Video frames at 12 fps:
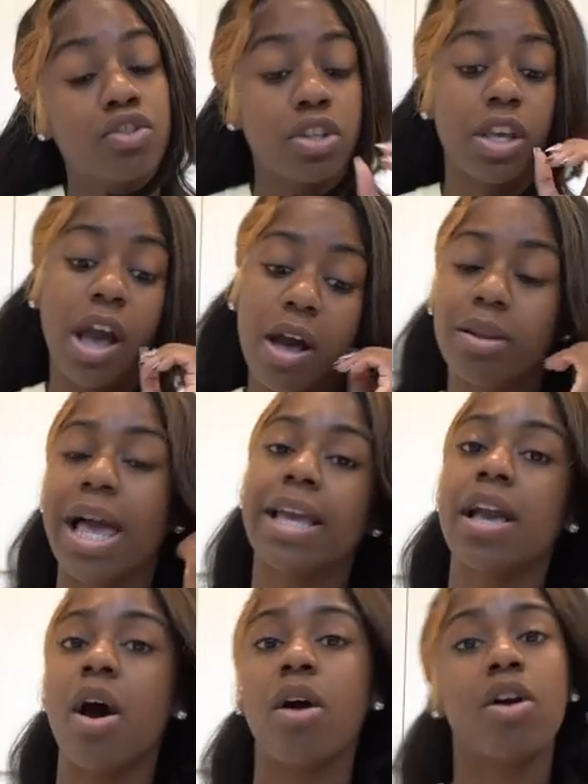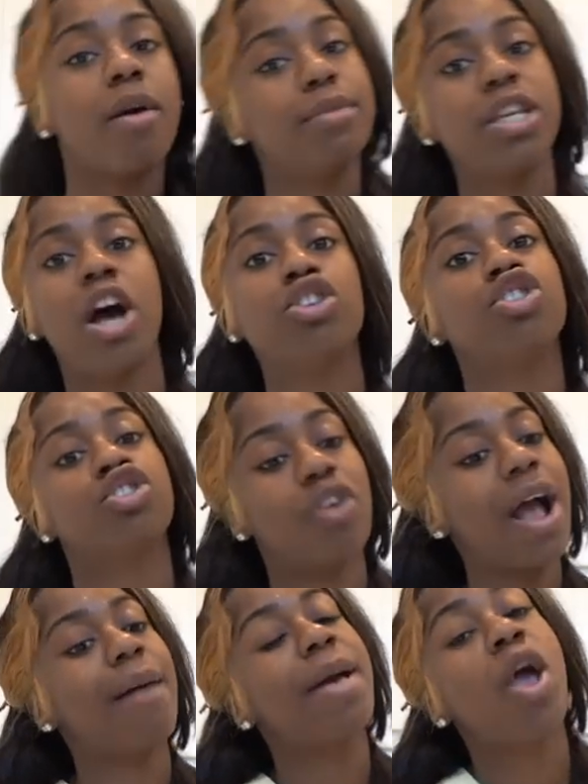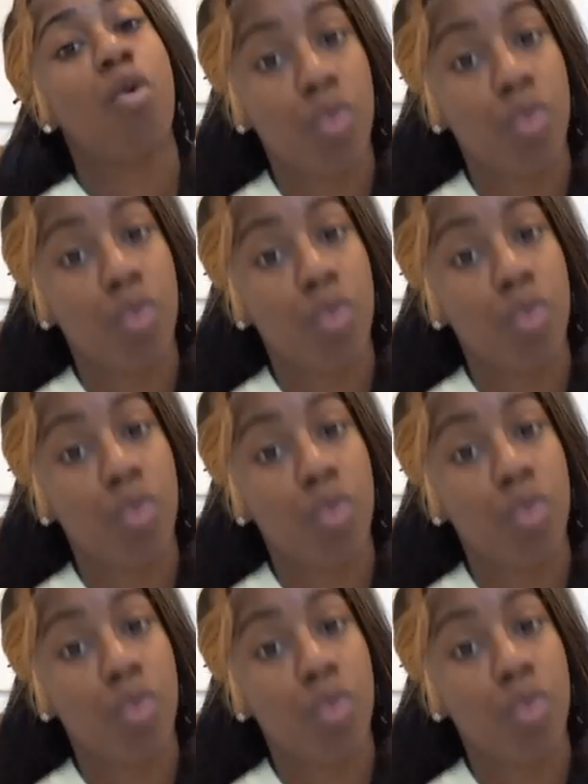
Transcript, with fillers: So y'all like, call, comment, y'all subscribe.